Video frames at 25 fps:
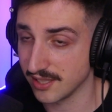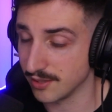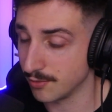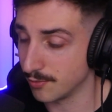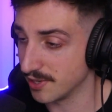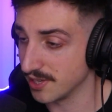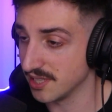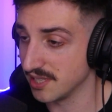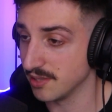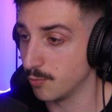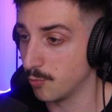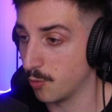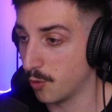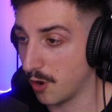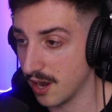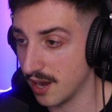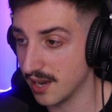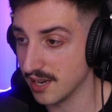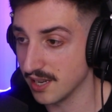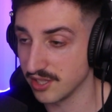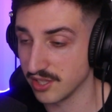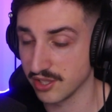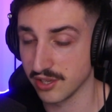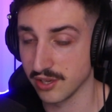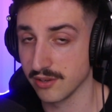The reason why it
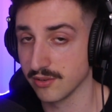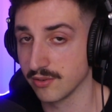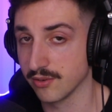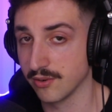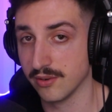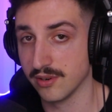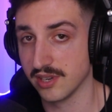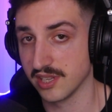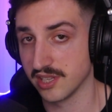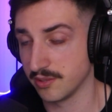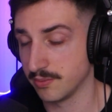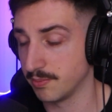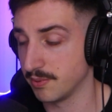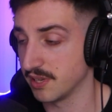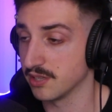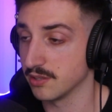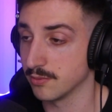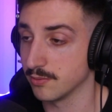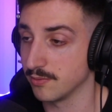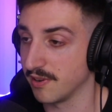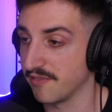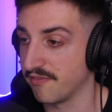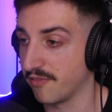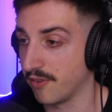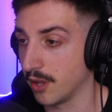is so good is because
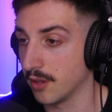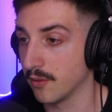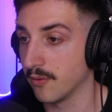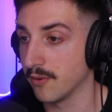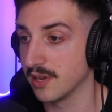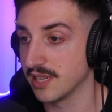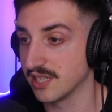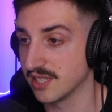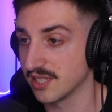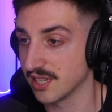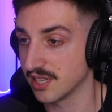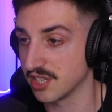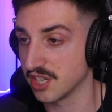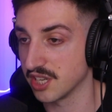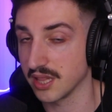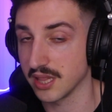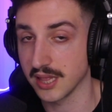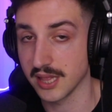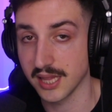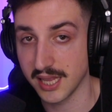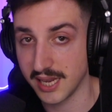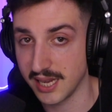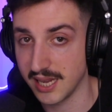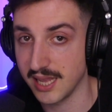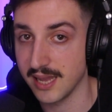we're following such a linear